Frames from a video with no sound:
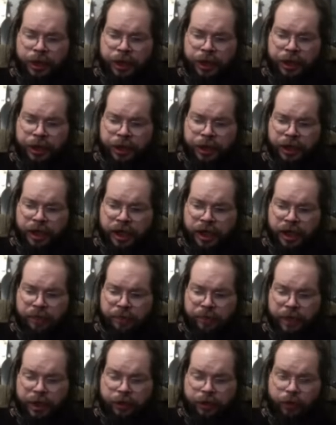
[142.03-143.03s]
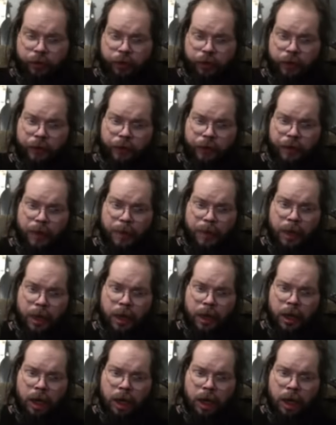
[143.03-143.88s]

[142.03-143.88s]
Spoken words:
gin mixed with some